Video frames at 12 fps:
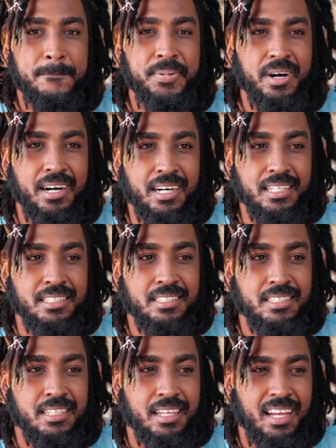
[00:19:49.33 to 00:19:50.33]
but
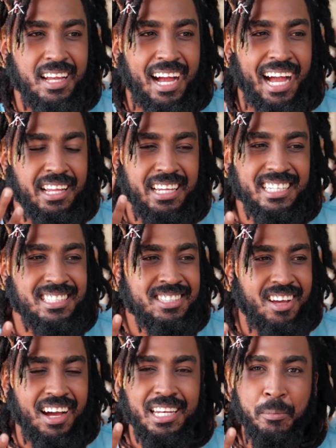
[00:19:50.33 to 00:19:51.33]
it's
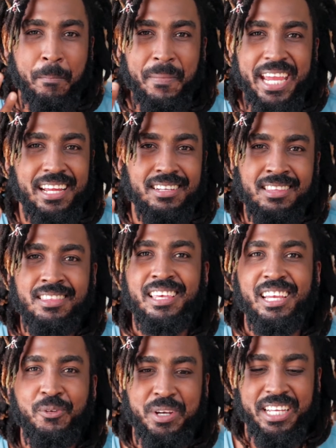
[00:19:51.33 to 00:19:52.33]
not the main
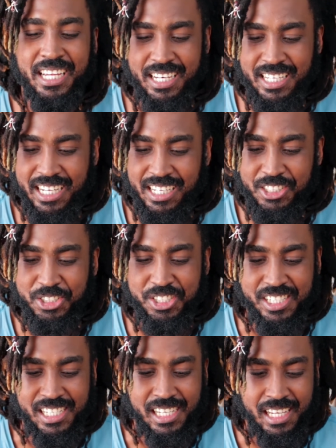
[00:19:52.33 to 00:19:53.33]
thing with
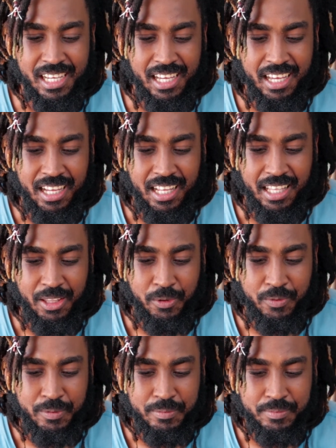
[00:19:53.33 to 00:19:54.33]
ADHD. And
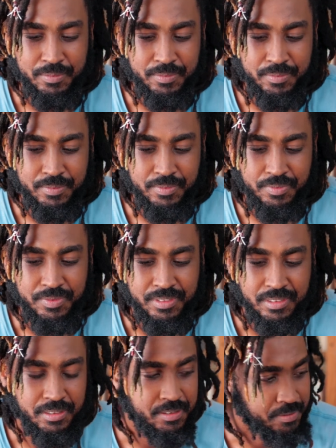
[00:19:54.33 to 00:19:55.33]
children, especially
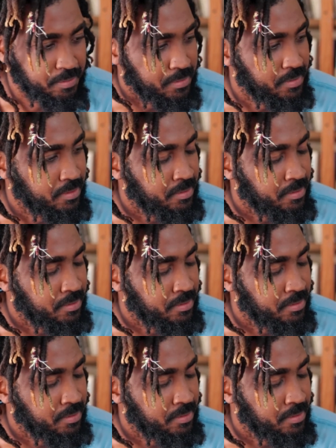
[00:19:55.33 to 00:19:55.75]
boys,